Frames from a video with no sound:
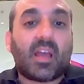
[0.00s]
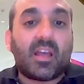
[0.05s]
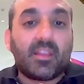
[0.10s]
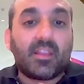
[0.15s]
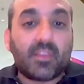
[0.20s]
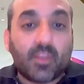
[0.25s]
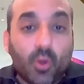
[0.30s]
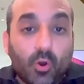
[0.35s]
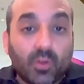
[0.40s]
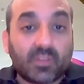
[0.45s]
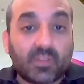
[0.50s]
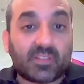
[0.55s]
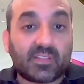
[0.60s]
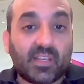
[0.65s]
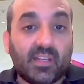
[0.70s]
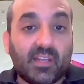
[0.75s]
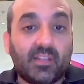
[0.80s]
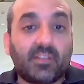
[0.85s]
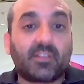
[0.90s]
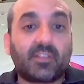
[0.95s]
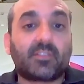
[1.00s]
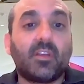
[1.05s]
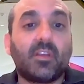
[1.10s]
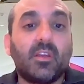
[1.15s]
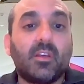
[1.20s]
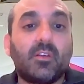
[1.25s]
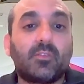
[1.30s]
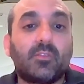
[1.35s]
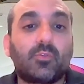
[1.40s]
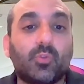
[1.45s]
and the wholesalers
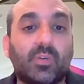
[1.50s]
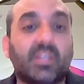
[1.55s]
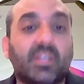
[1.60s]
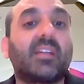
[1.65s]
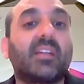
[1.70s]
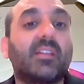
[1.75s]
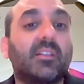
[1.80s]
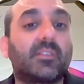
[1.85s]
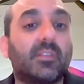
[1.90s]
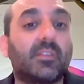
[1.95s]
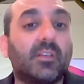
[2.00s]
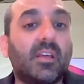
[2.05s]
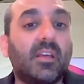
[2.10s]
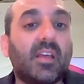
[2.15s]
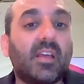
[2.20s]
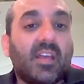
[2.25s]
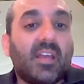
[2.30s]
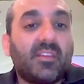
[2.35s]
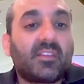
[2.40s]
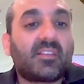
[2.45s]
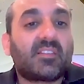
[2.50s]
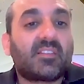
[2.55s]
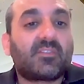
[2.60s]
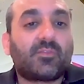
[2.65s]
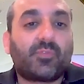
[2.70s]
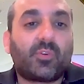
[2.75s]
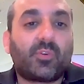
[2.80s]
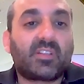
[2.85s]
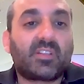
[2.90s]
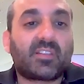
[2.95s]
to credit. And this
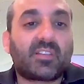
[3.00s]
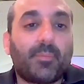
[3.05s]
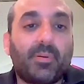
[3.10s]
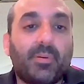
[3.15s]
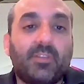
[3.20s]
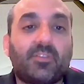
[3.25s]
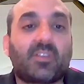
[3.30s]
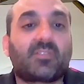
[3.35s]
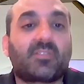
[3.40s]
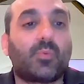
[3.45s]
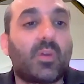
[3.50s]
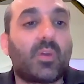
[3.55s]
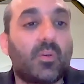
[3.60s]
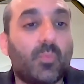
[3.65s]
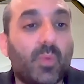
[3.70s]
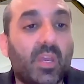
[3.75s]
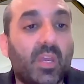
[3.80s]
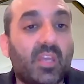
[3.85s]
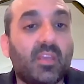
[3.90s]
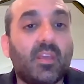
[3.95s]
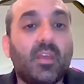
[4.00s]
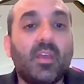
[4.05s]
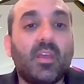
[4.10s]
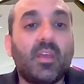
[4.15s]
is, for example, just one way.